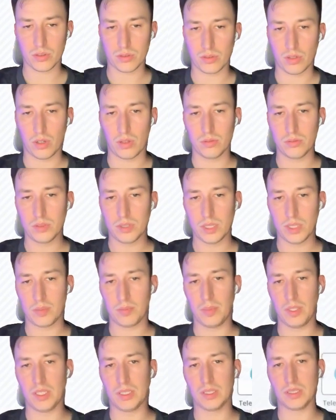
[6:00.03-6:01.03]
cron.
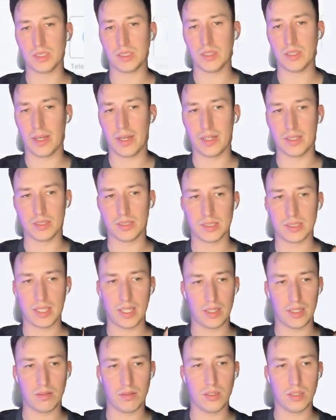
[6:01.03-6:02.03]
It means there's
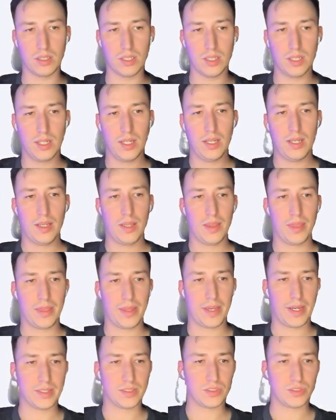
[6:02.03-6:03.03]
scheduler
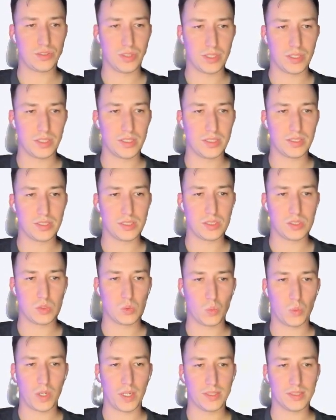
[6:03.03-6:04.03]
that triggers
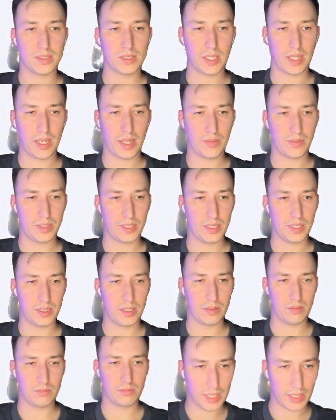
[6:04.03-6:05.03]
once
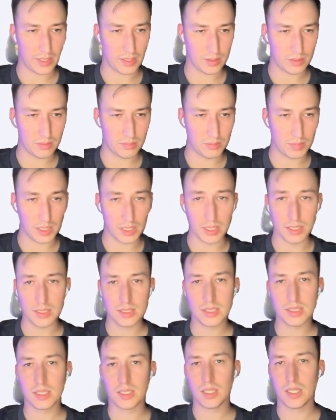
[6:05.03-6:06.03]
every 10
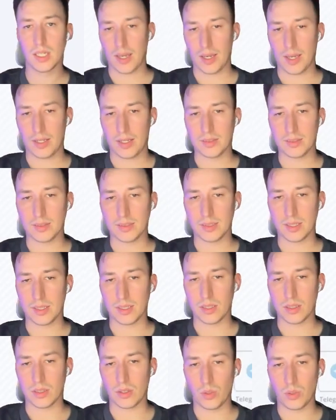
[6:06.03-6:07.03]
minutes, and
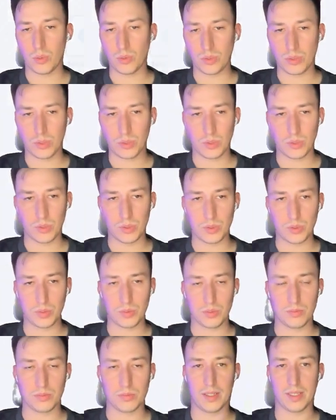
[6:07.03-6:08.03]
go
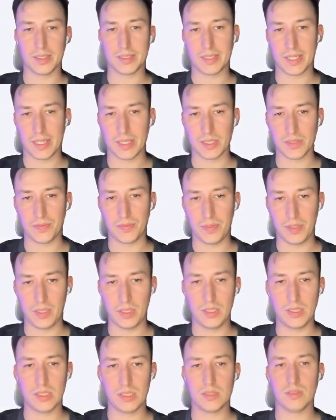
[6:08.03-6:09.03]
to RSS
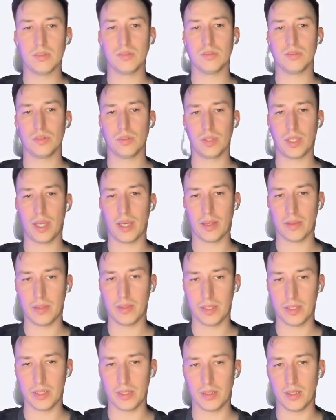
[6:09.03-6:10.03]
feeds to get
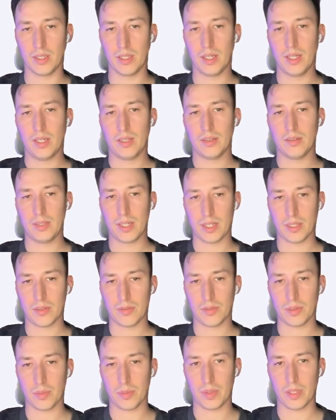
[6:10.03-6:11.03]
the
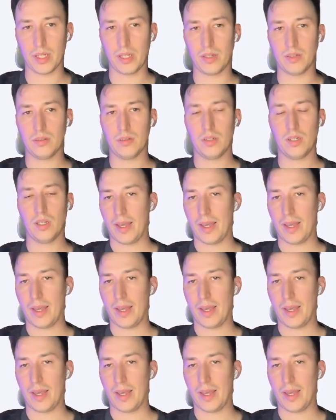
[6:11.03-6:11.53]
data from there,